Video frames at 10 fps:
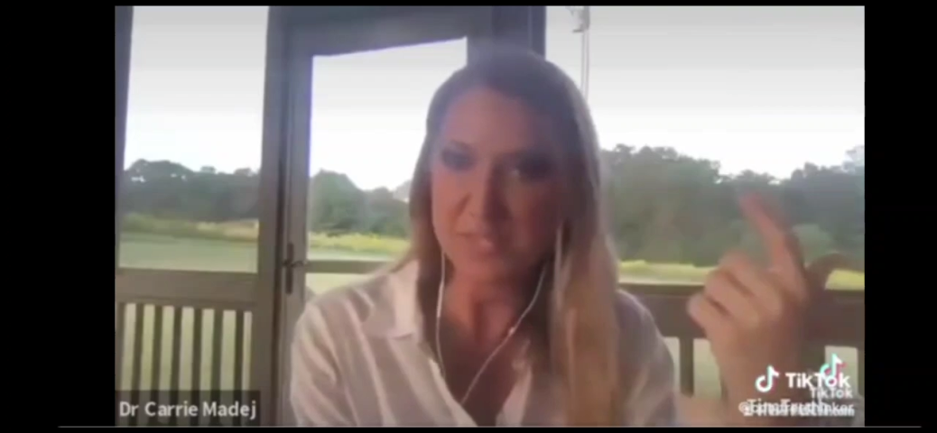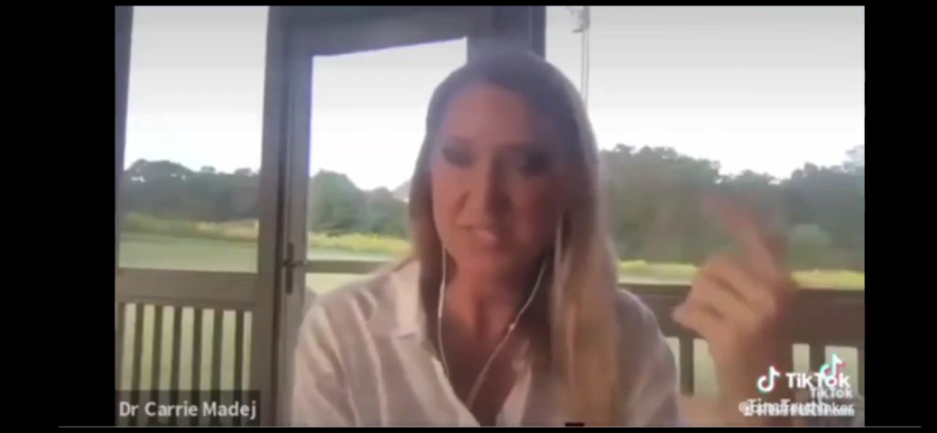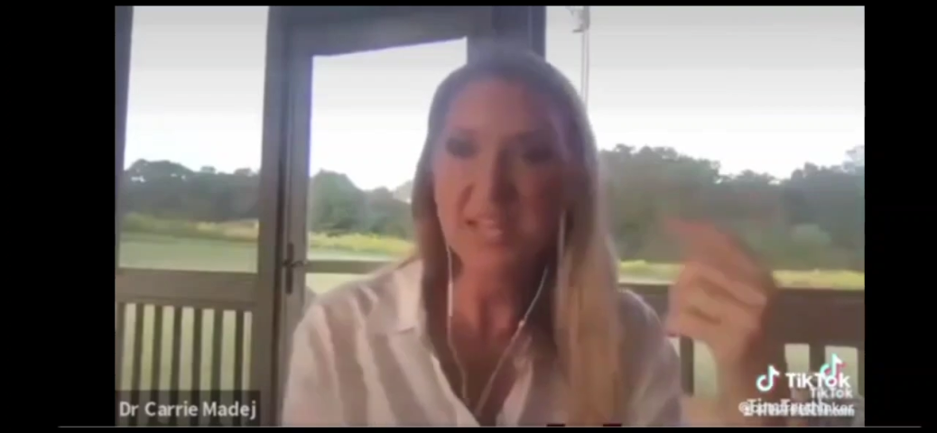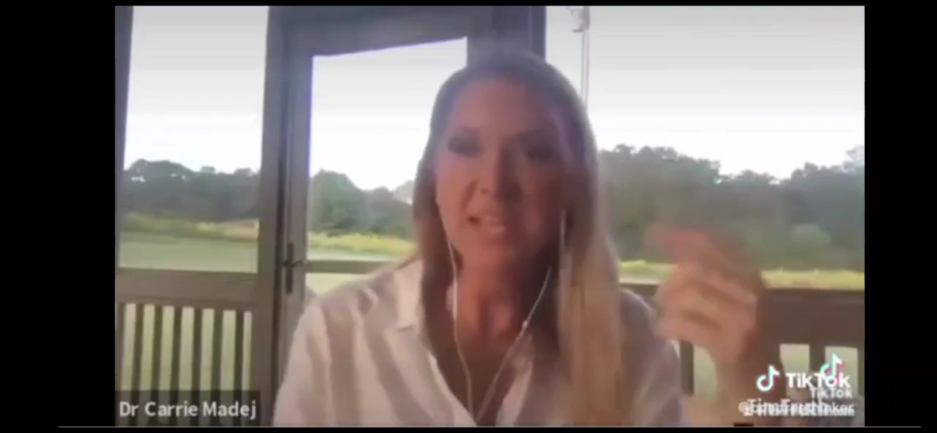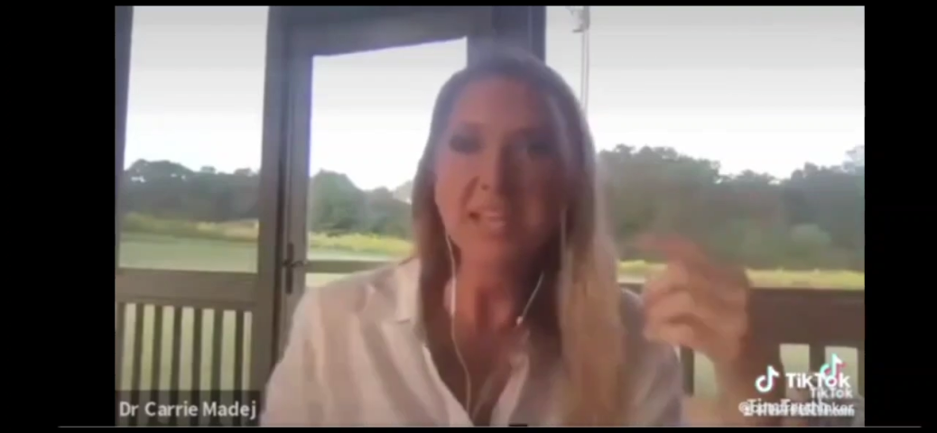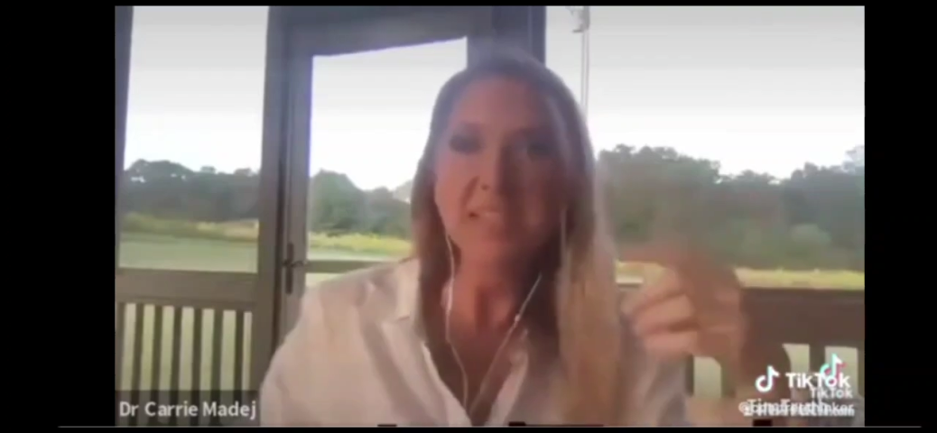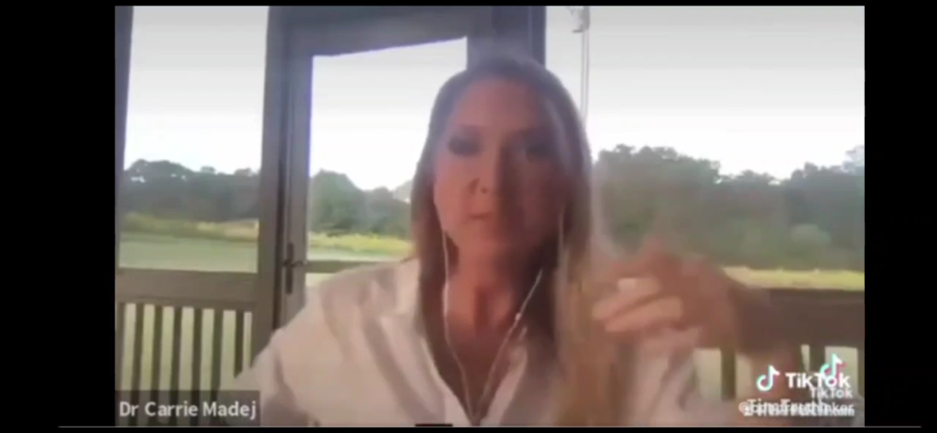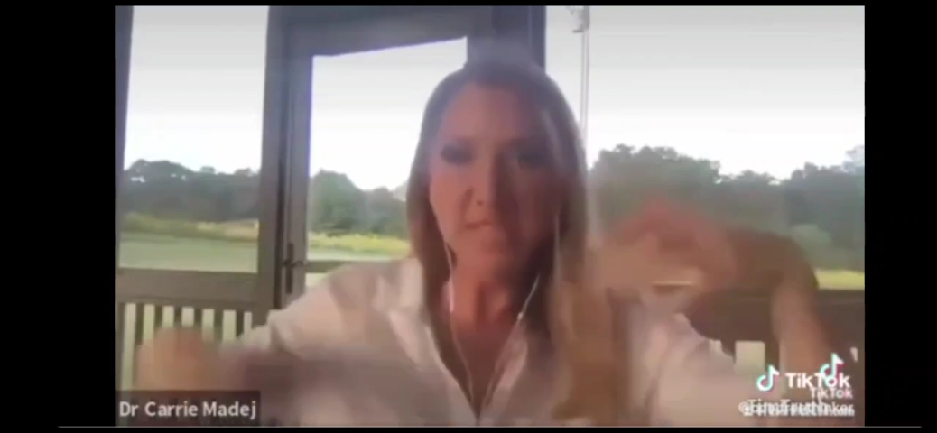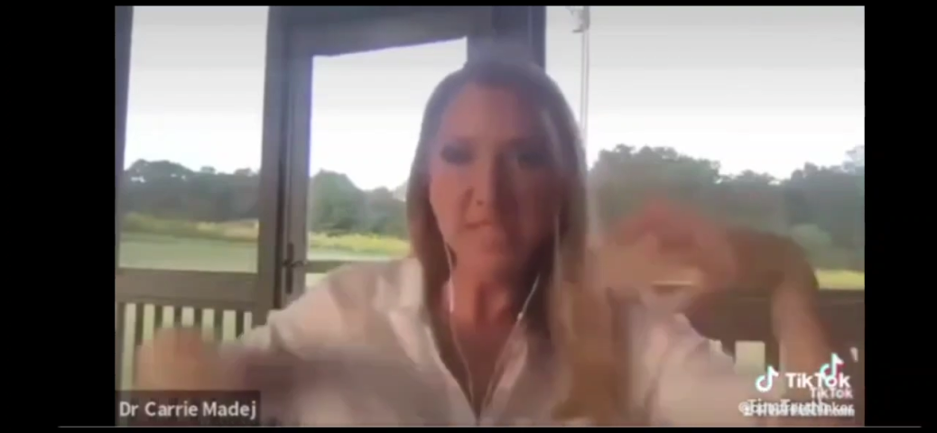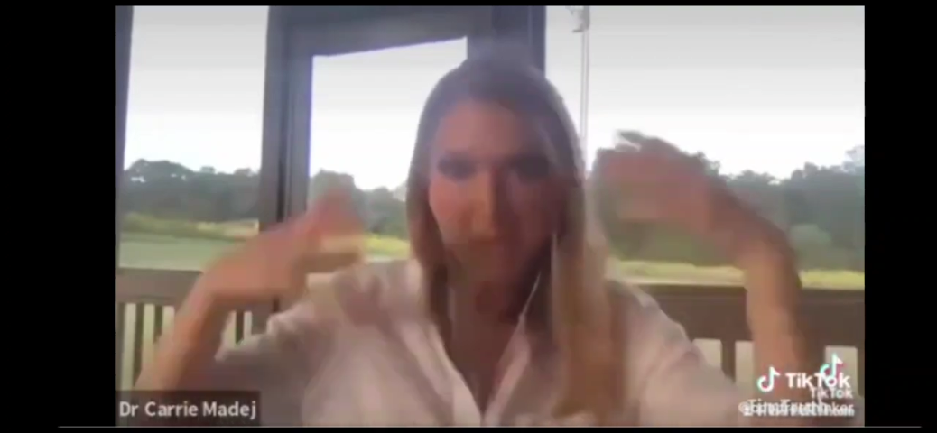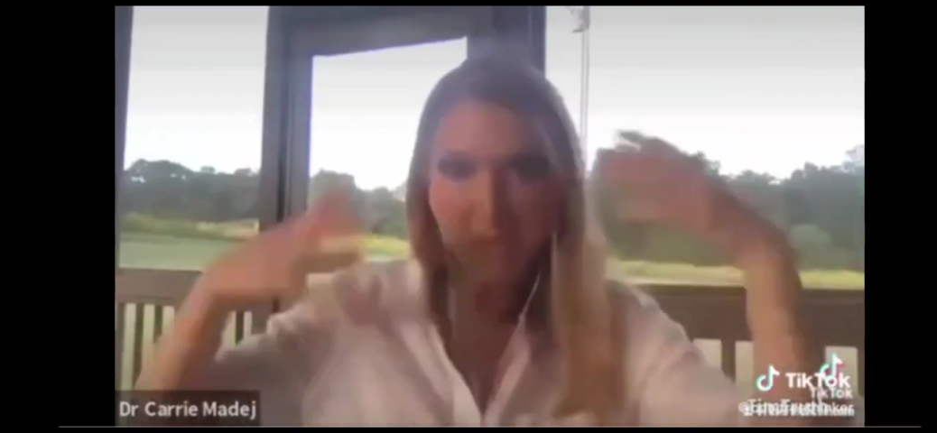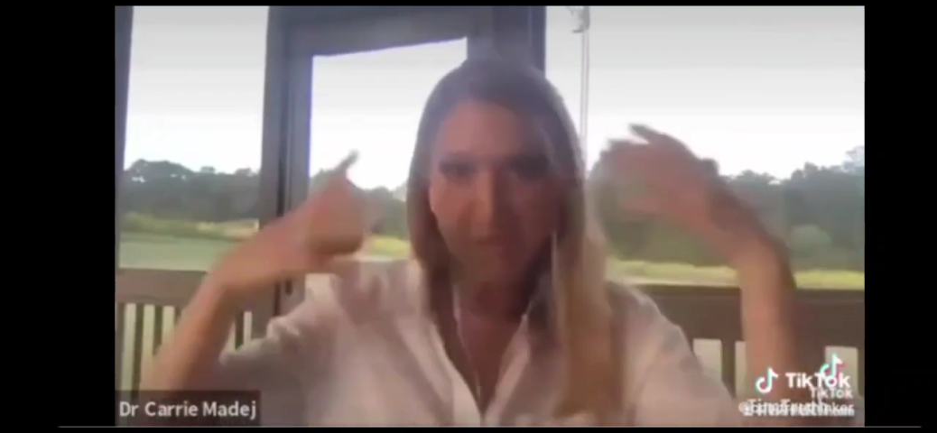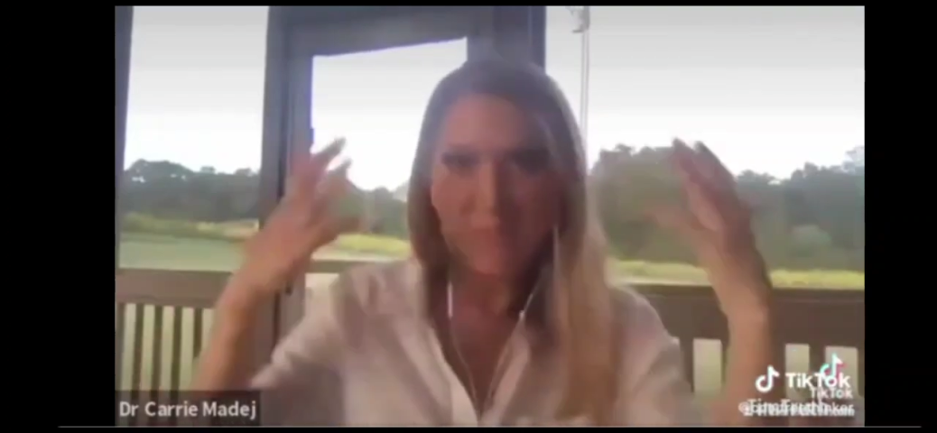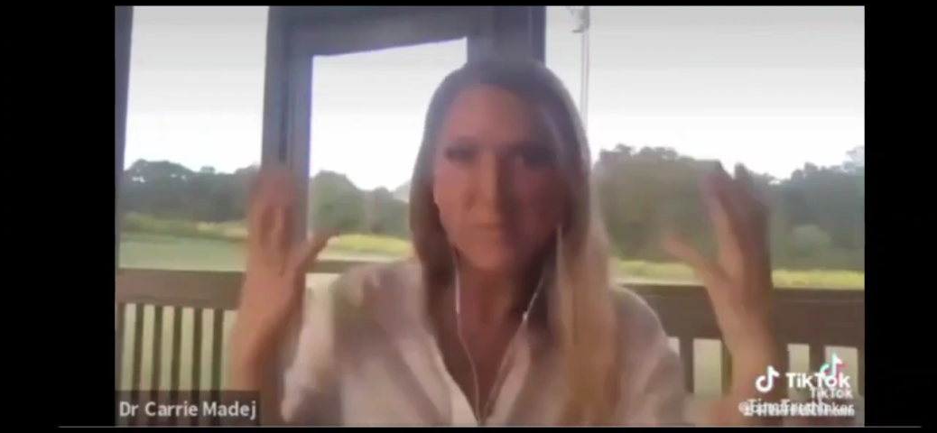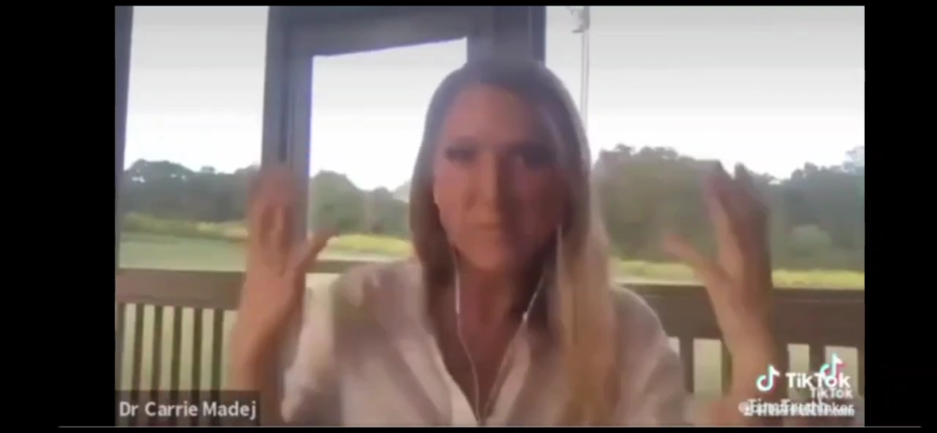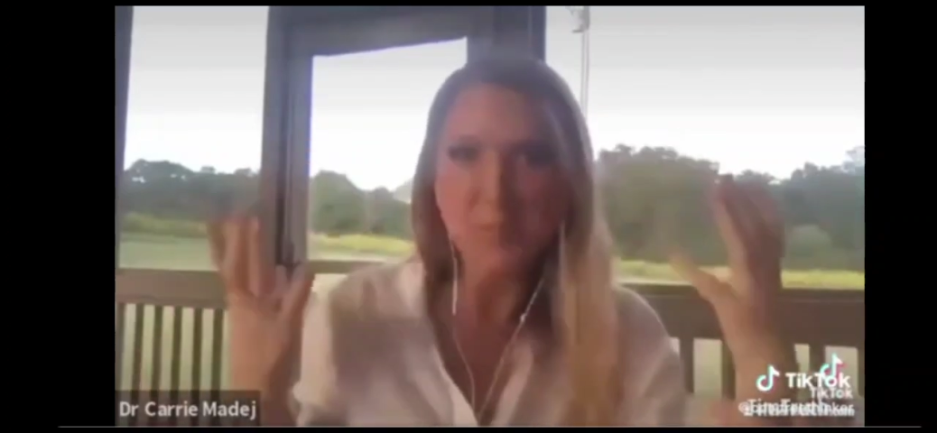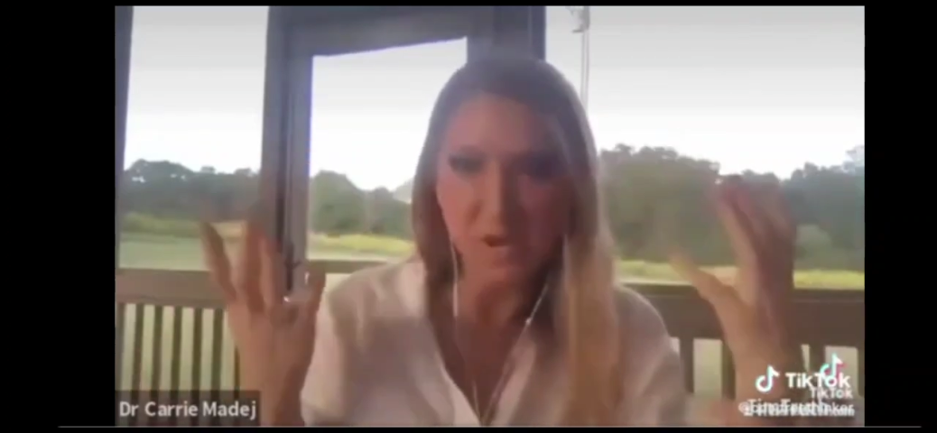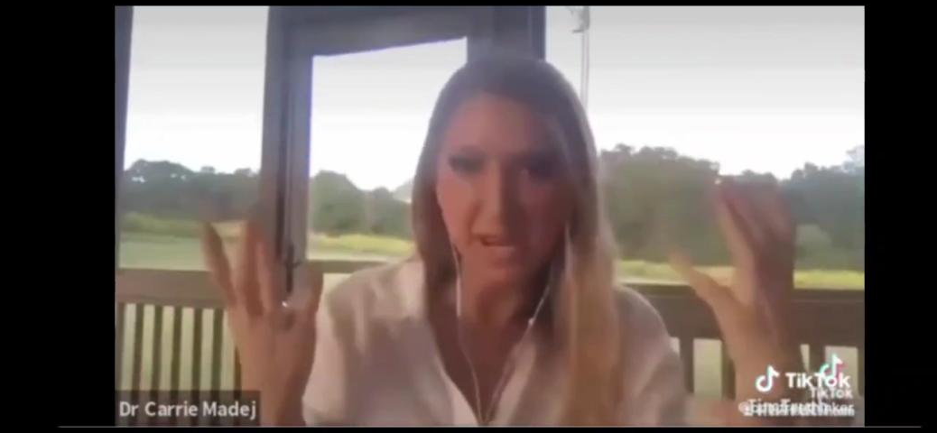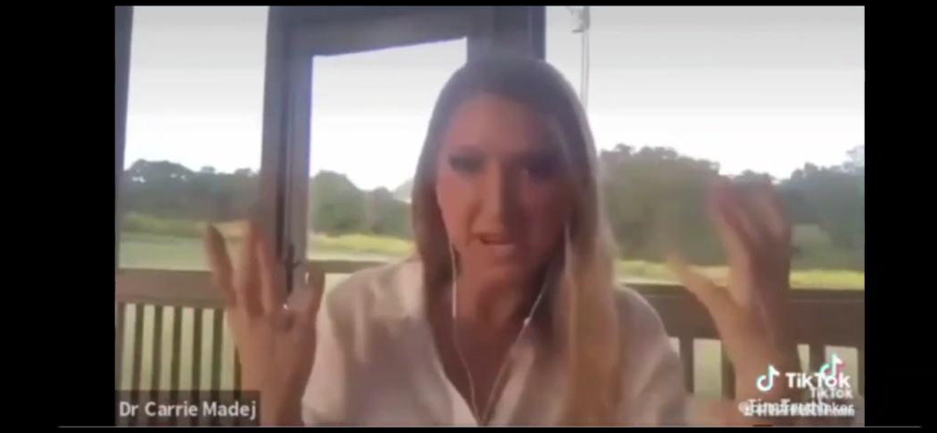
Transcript: that would take over its brain